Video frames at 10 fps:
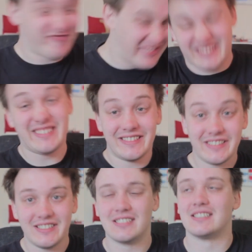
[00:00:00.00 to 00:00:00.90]

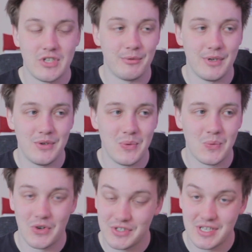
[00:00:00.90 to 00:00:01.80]
tell me
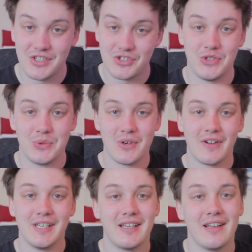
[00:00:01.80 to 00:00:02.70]
what sets you'd
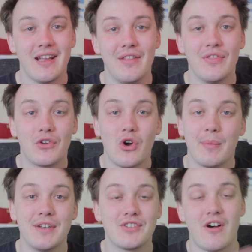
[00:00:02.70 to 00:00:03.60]
like in the
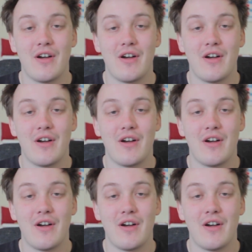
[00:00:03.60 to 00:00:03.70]
comments.